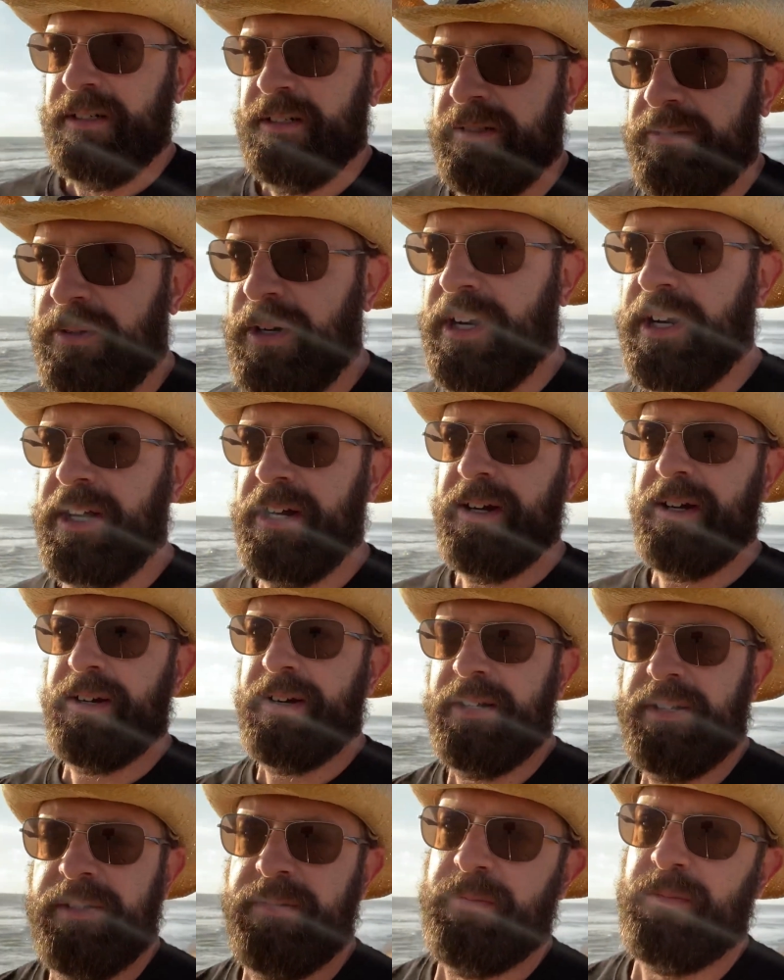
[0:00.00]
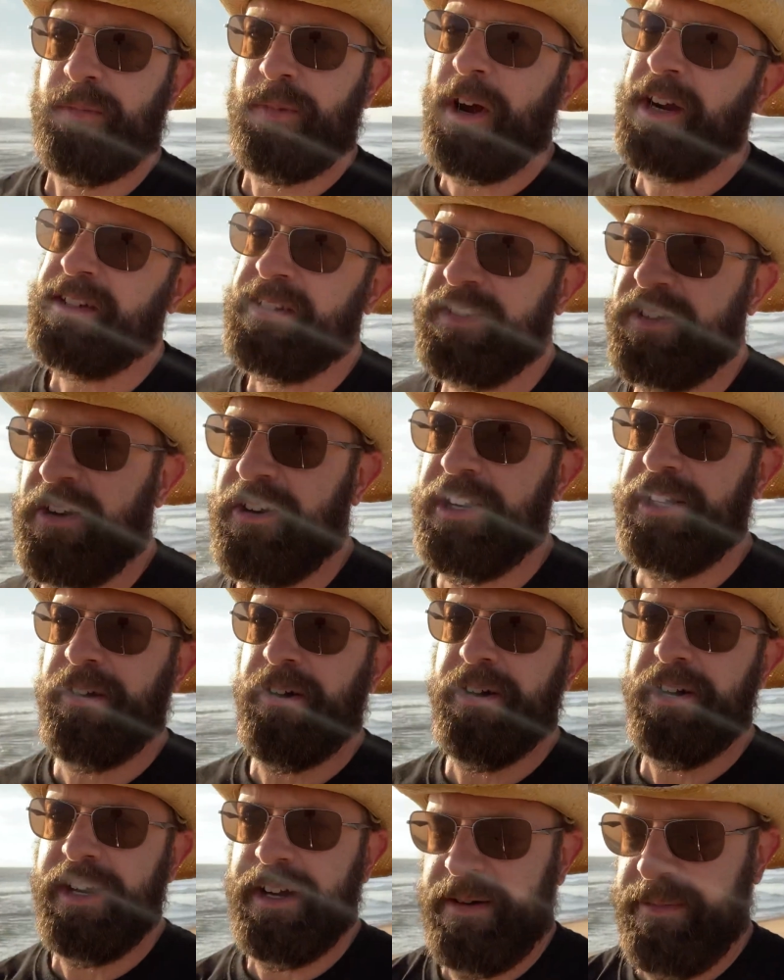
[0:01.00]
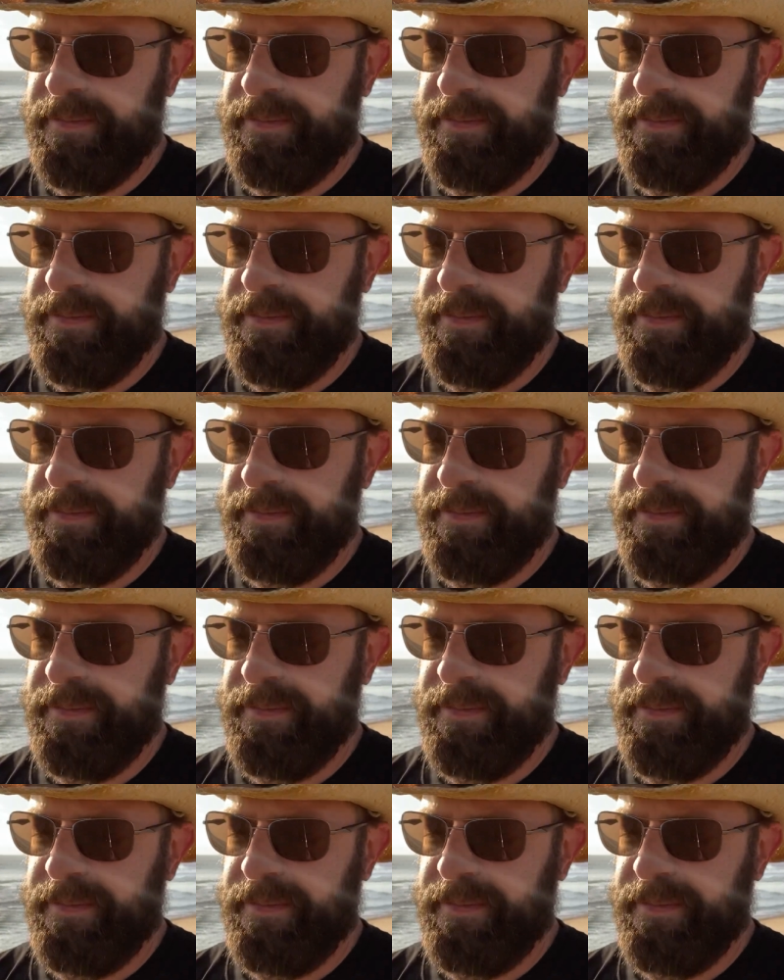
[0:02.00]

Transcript: where price is already going up.